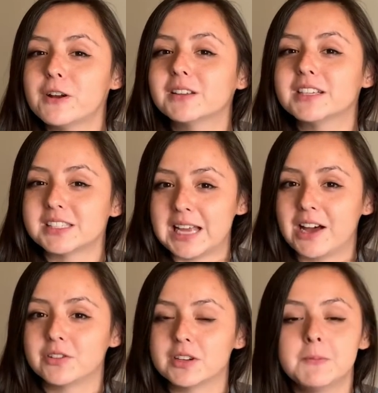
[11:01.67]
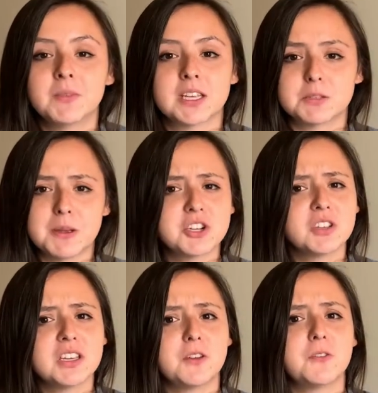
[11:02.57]
fairly sound,
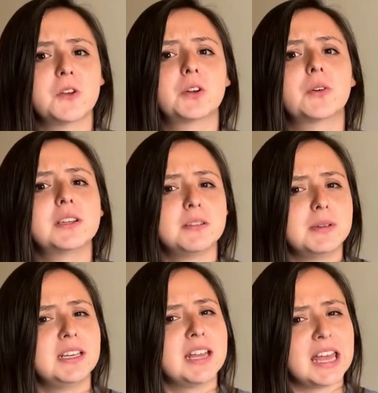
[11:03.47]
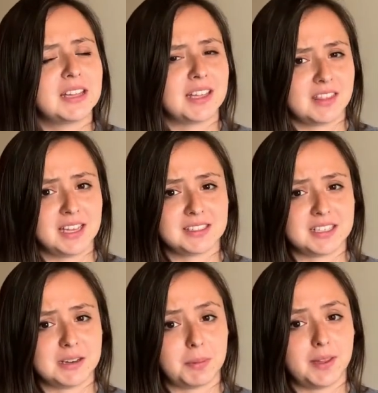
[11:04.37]
especially if you're going to be nailing things
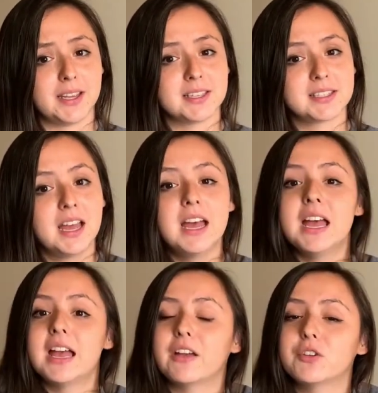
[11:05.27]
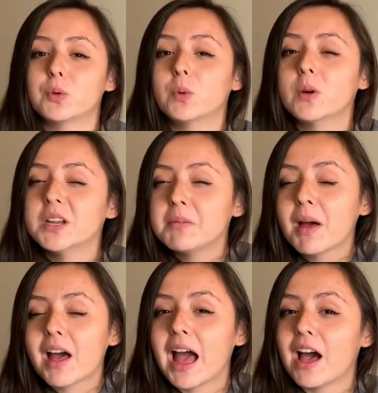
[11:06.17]
into place. If you're worried
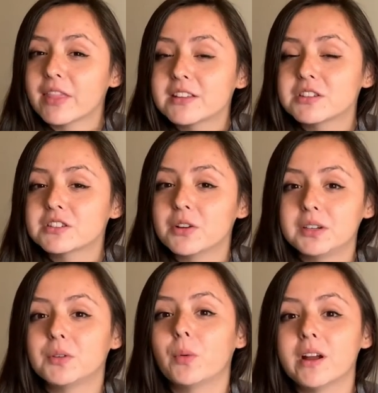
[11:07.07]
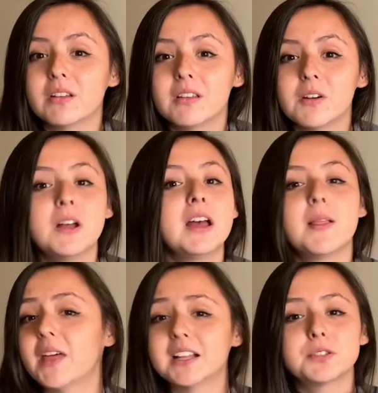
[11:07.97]
about how this is going to wear though,
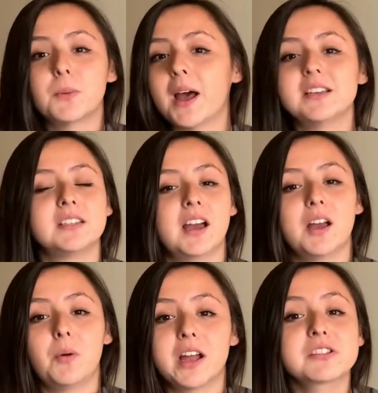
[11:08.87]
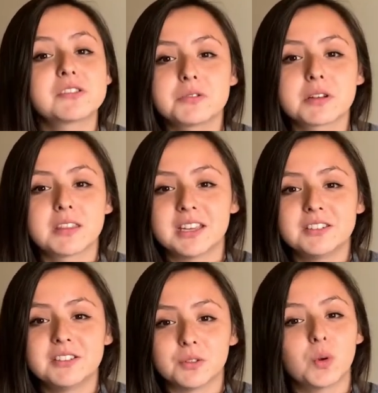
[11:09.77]
that's why DIYers do what they
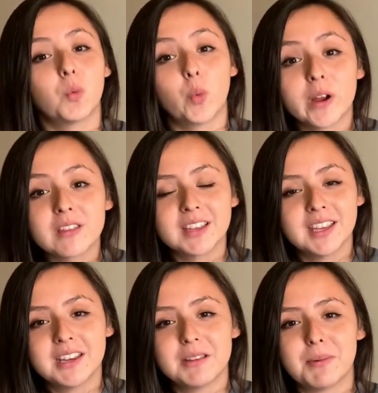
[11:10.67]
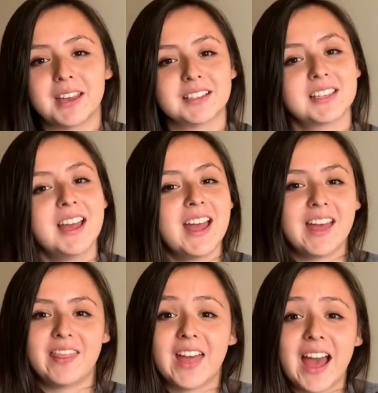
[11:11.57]
do. We're the guinea pigs,
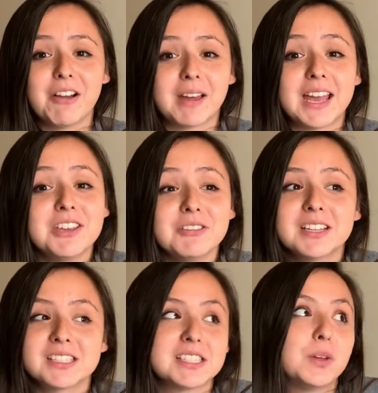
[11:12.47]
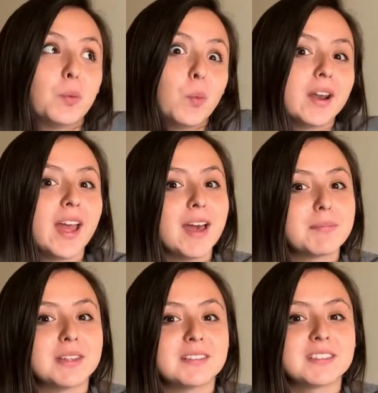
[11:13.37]
and that way you can see what
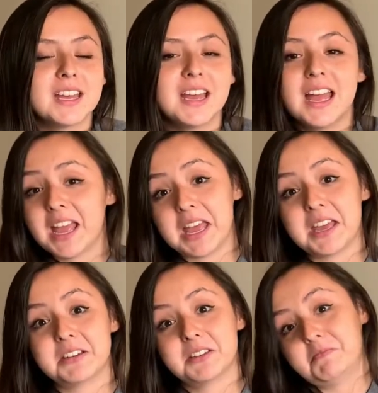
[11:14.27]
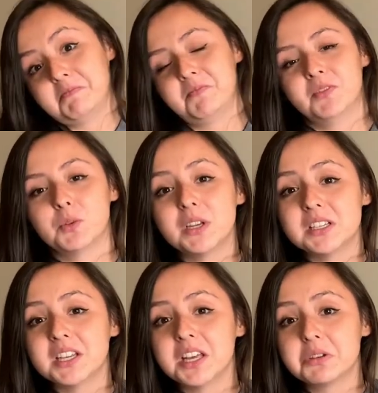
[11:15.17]
happens and we
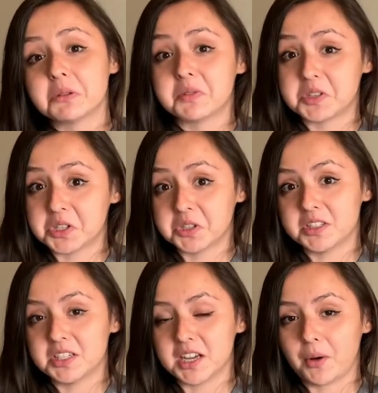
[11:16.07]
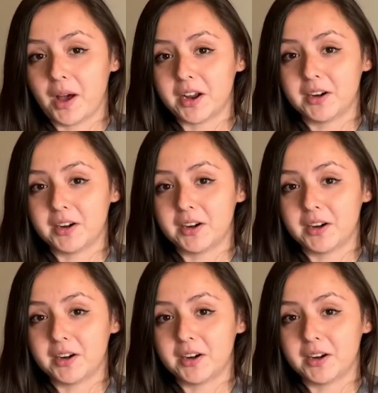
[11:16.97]
can tell you if it's a good DIY